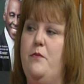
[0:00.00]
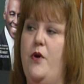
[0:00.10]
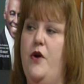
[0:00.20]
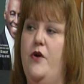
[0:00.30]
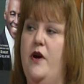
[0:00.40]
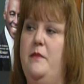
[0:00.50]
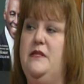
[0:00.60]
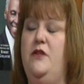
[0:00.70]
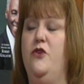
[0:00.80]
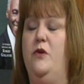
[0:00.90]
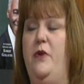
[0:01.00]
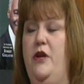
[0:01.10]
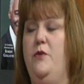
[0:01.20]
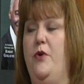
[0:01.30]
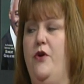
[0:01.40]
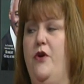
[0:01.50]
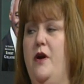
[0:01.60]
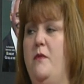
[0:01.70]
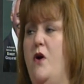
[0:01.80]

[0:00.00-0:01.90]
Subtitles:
Program and Senior Companion Program